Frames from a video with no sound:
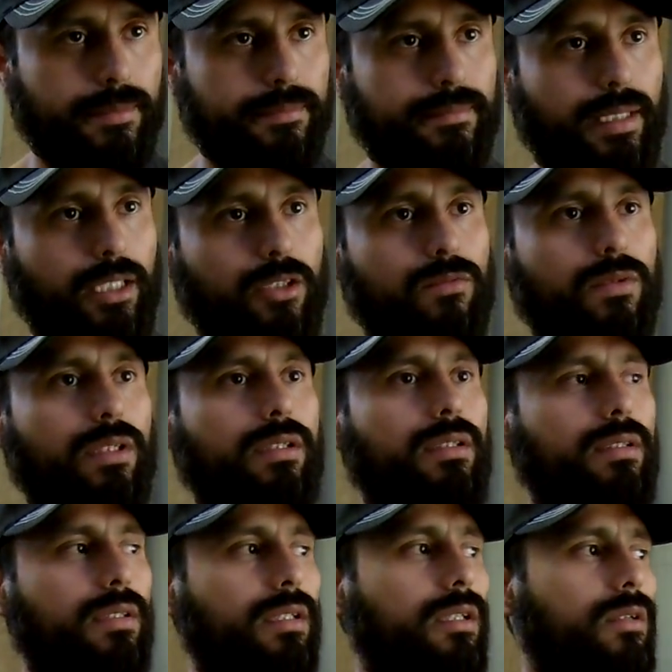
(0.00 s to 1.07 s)
I could
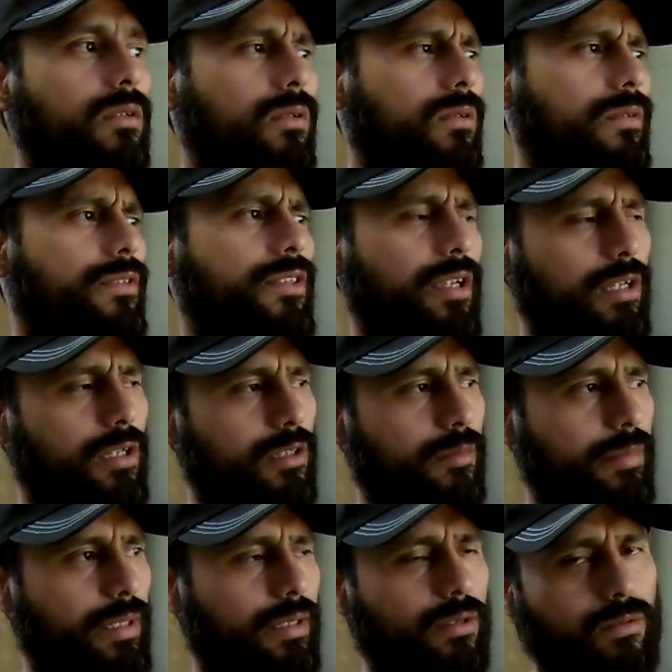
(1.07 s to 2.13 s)
run a little thicker,
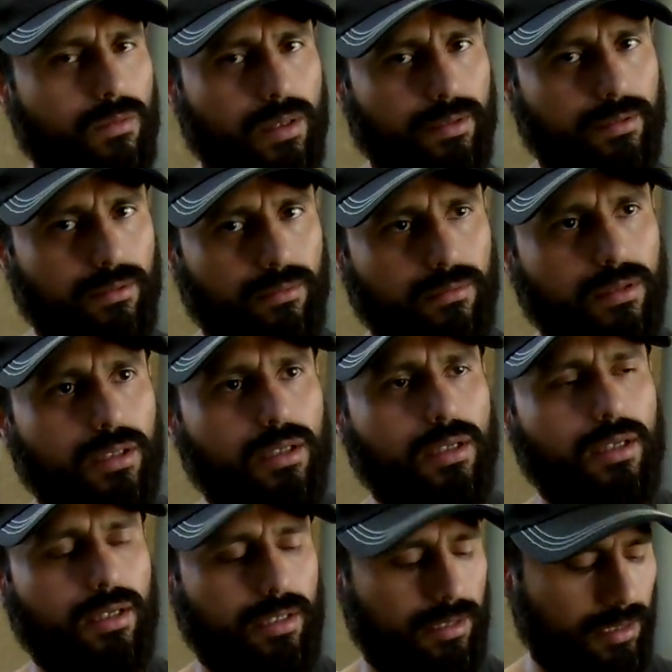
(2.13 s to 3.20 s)
but I don't want to.
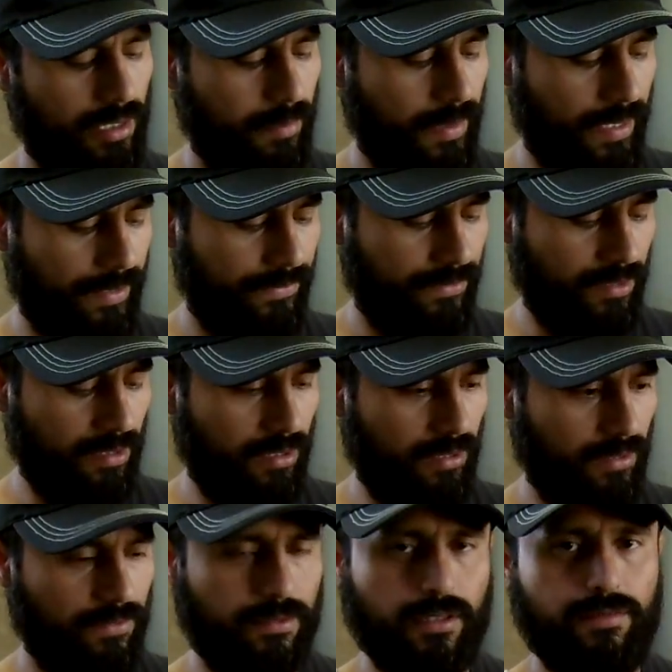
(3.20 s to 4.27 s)
I passed the
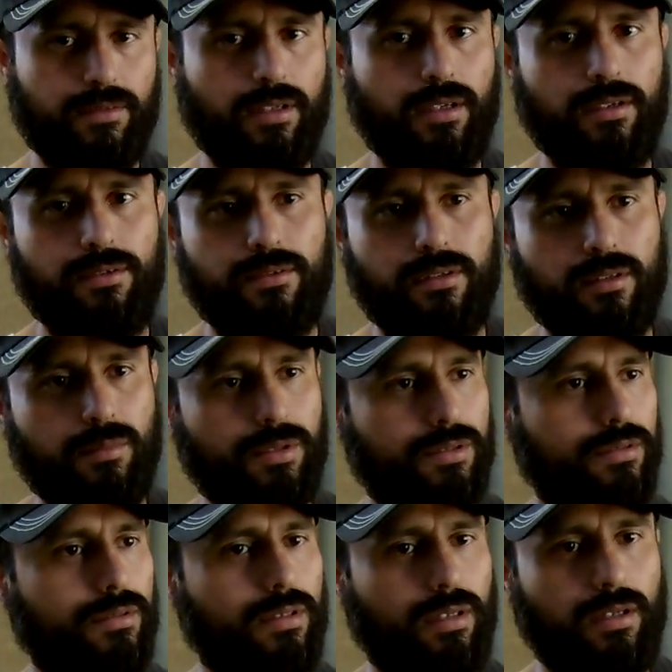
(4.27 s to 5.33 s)
sniff test, the
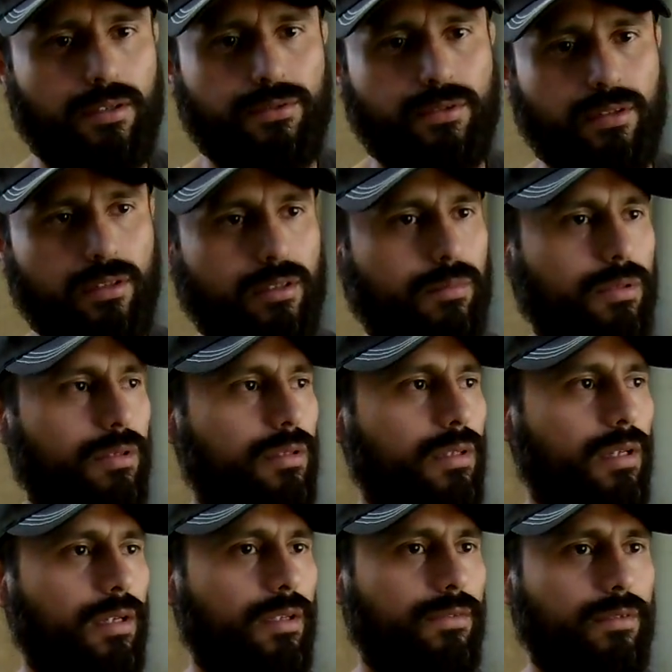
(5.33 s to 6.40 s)
emissions test, the computer
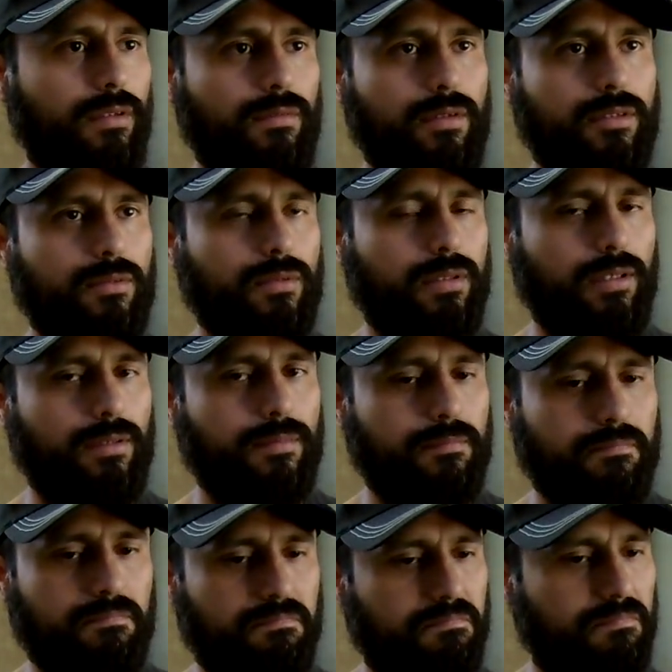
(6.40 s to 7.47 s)
test, and the visual test.
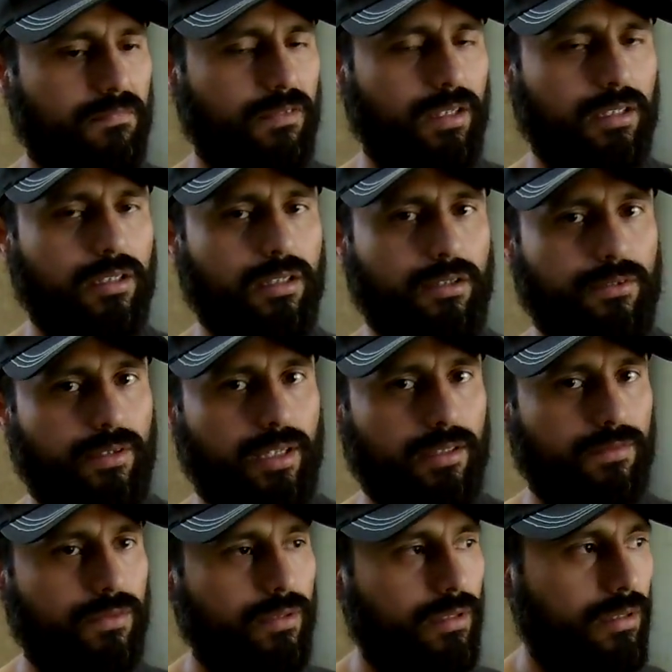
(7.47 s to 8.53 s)
Long College,
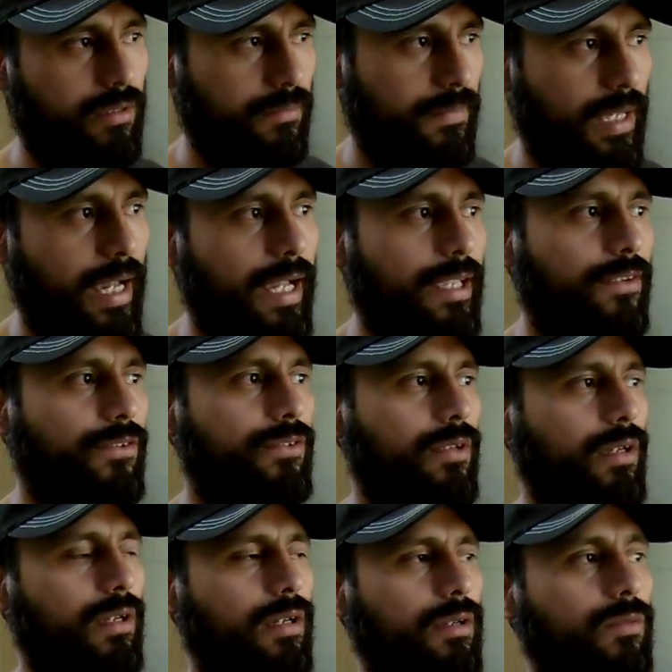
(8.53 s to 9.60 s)
California,
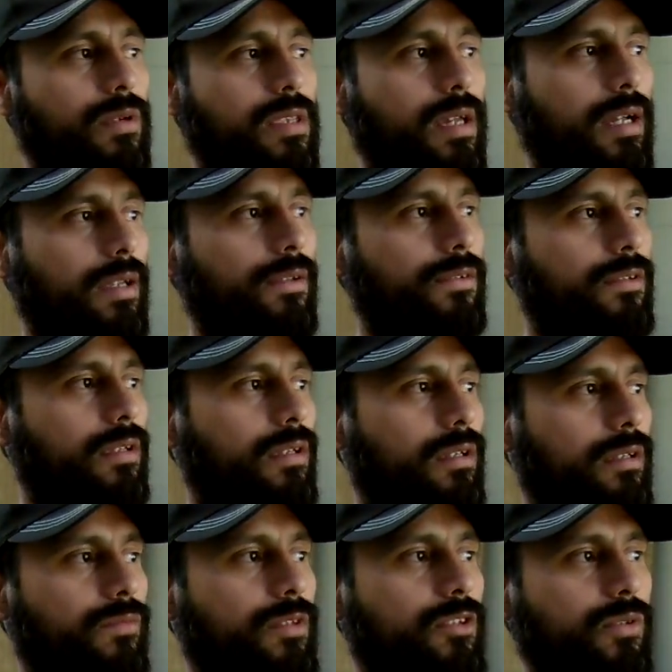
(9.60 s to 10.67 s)
one of the highest
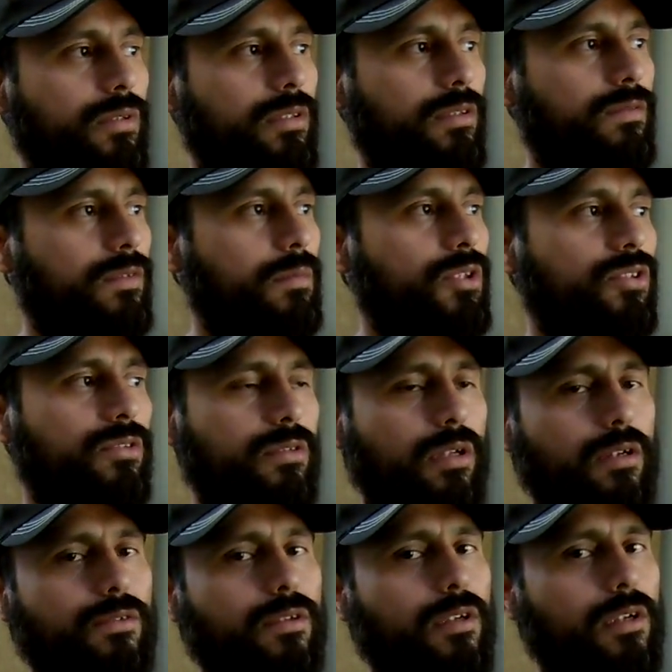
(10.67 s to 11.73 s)
restrictive emissions laws.